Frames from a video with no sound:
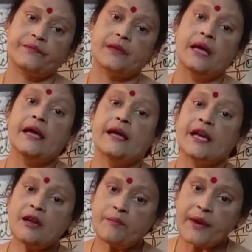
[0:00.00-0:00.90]
In
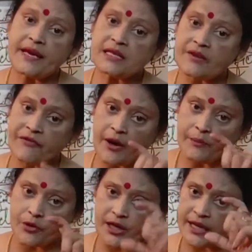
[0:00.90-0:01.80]
base, if I put in
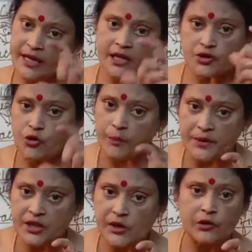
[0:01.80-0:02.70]
any soapy
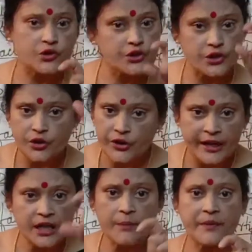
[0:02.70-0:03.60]
solution or any
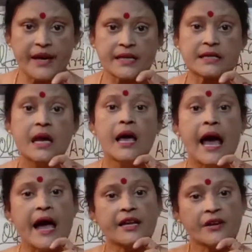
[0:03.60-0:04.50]
base, and
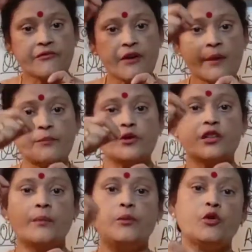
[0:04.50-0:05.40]
if I put the
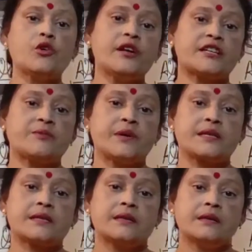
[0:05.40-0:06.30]
blue litmus,
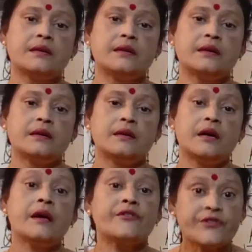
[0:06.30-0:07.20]

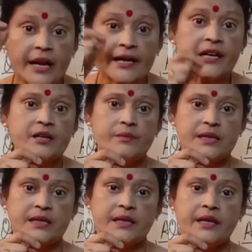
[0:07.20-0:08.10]
red litmus in
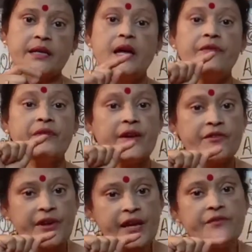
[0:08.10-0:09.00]
it, then red
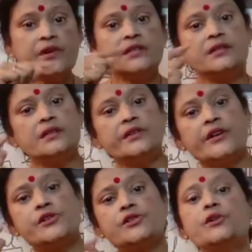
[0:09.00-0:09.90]
will turn
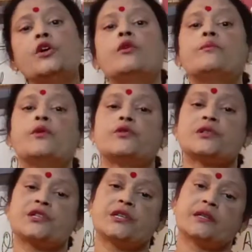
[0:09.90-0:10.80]
into bluish
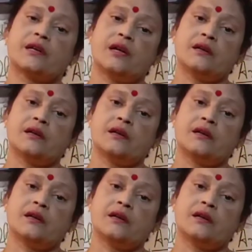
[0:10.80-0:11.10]
in color.